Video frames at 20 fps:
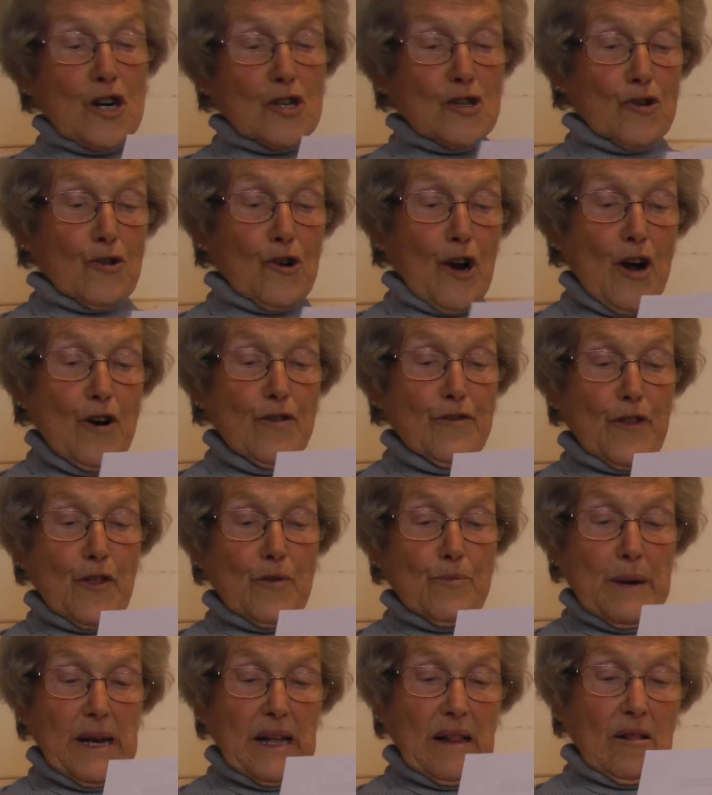took over the
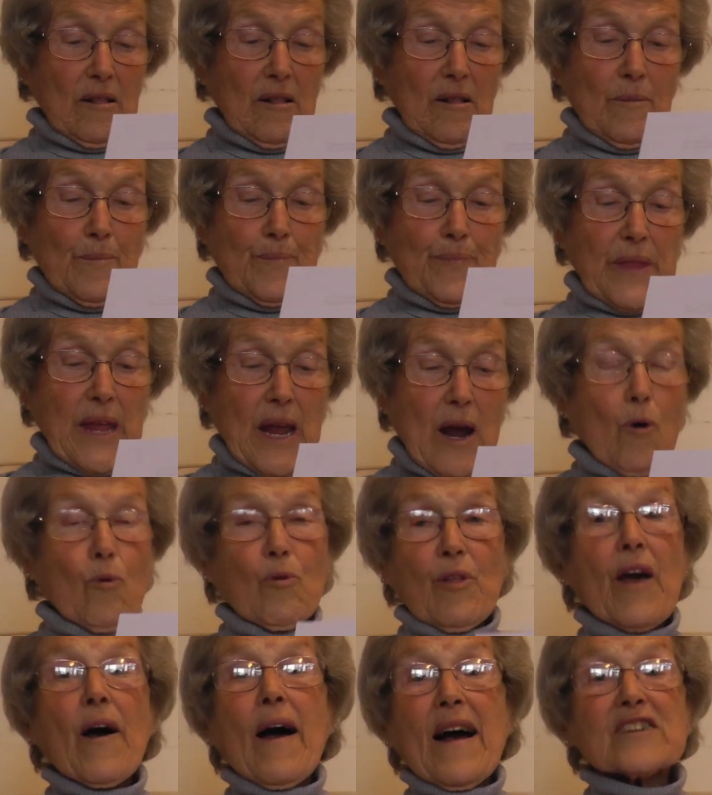mill,
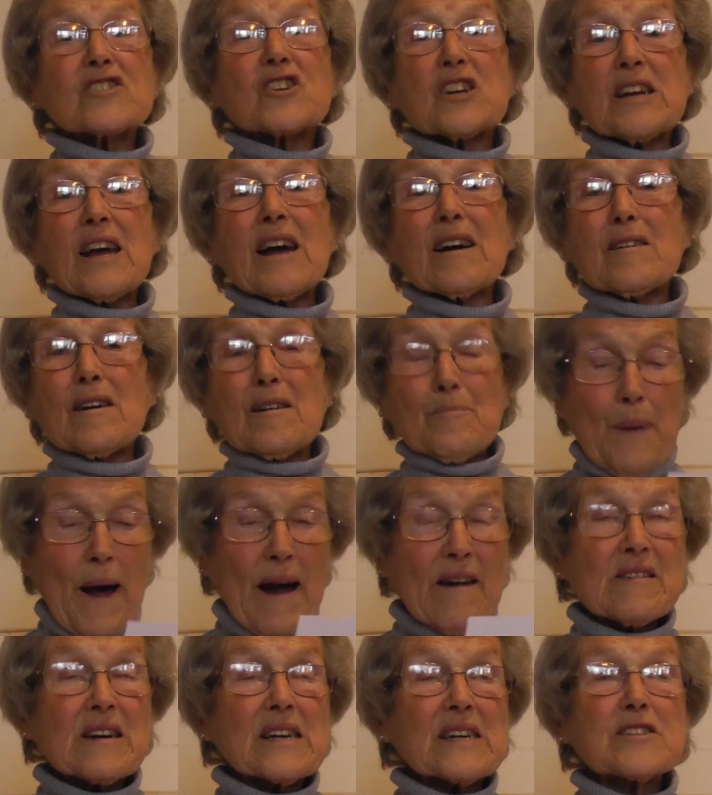although actually
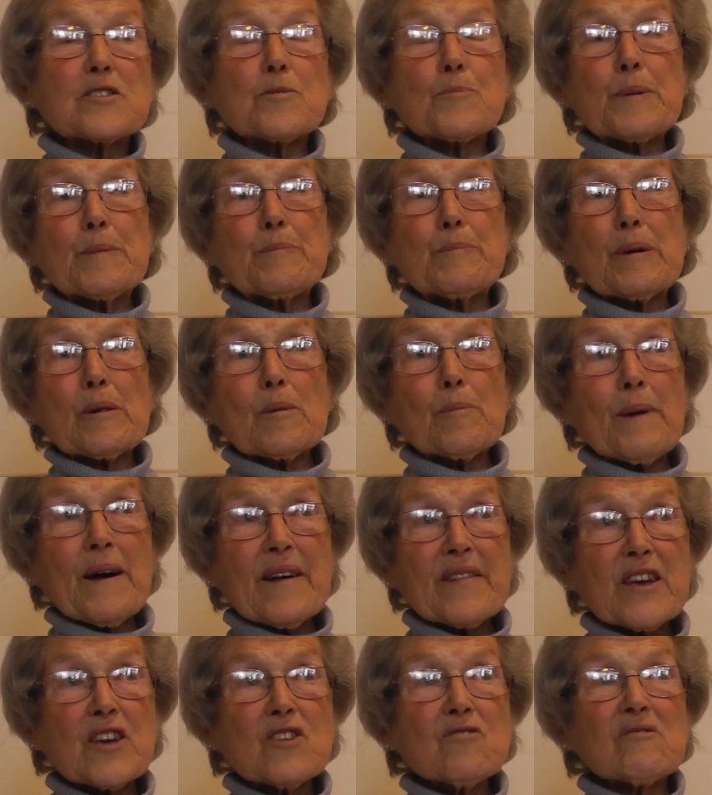apparently it had been built
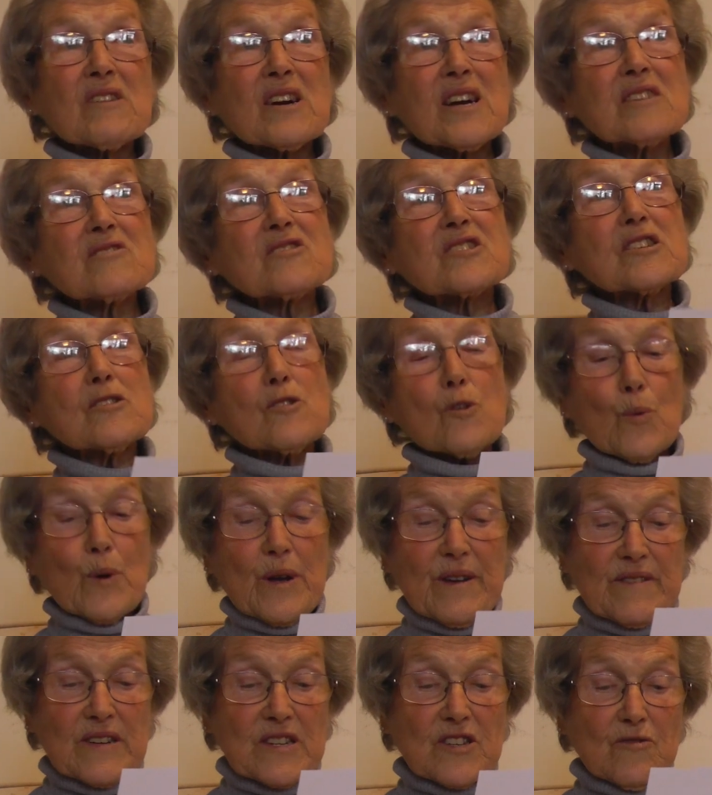by the Huguenot silk
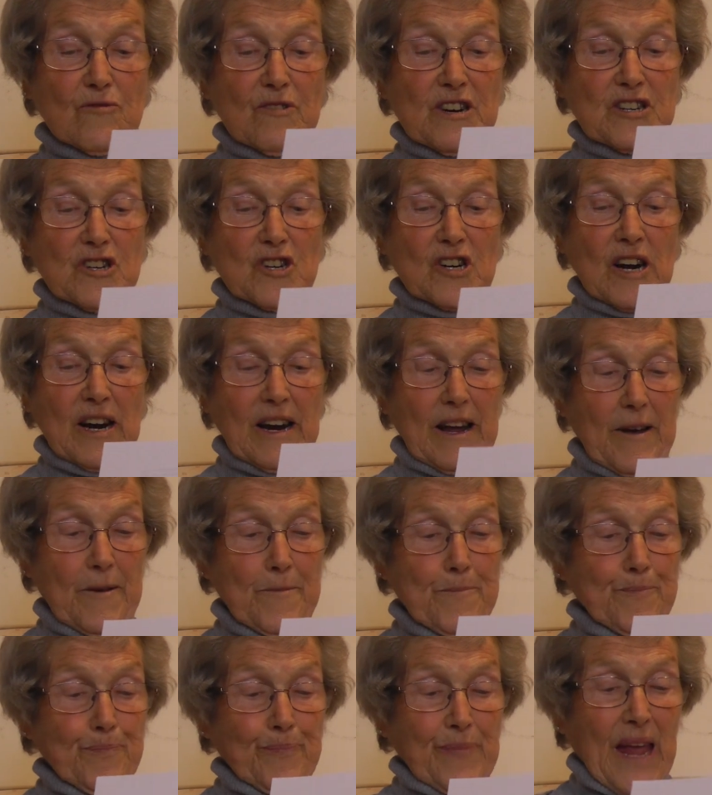weavers
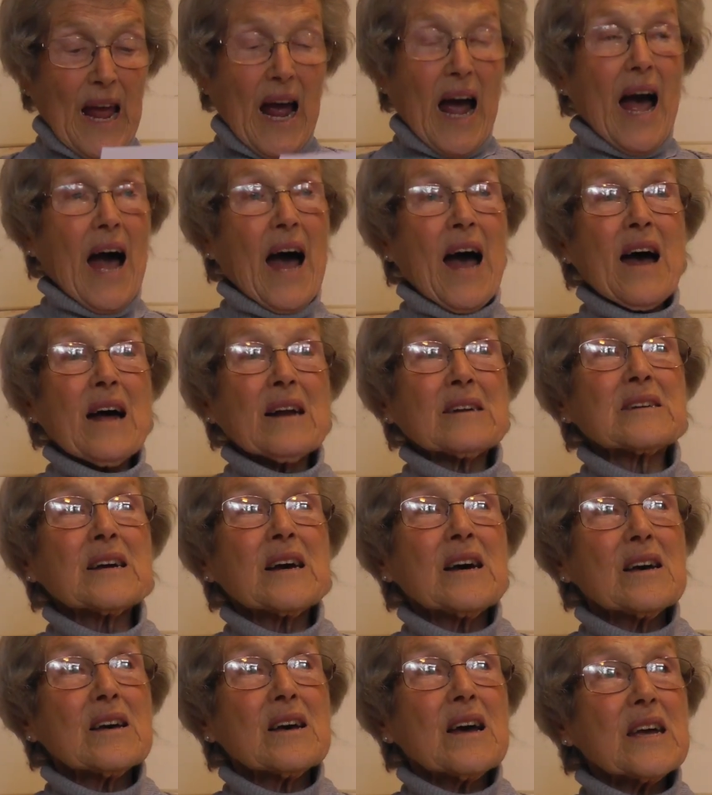originally, and
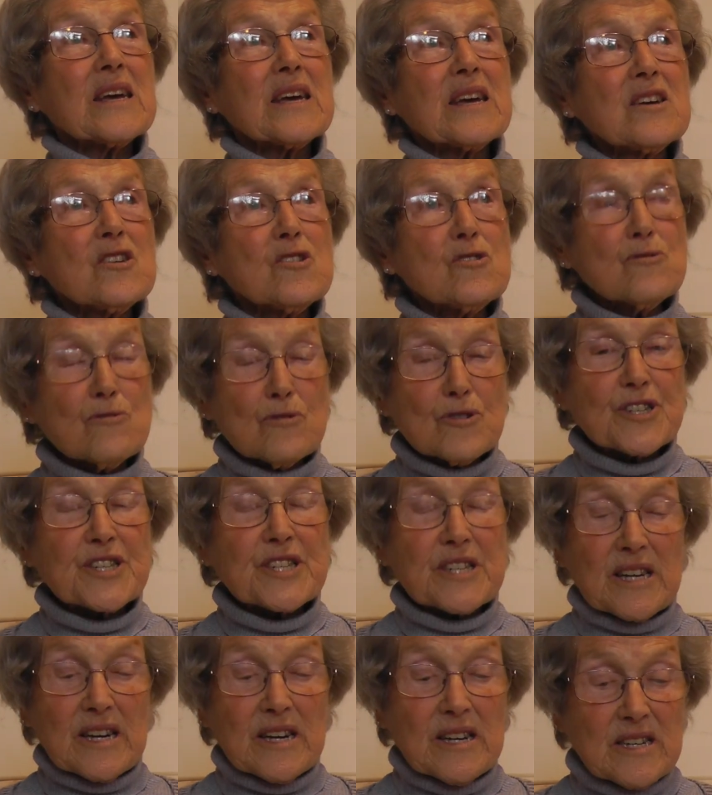he
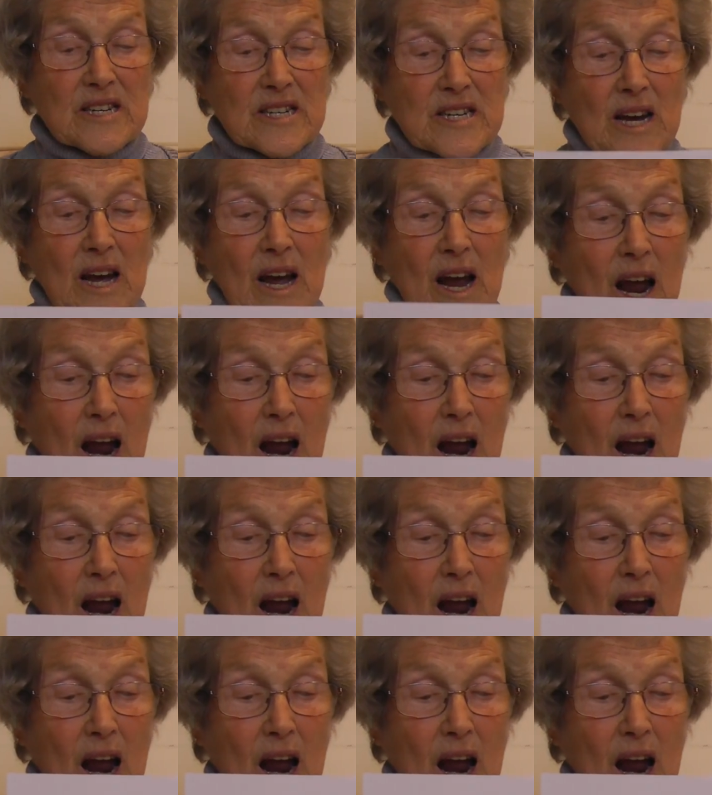used it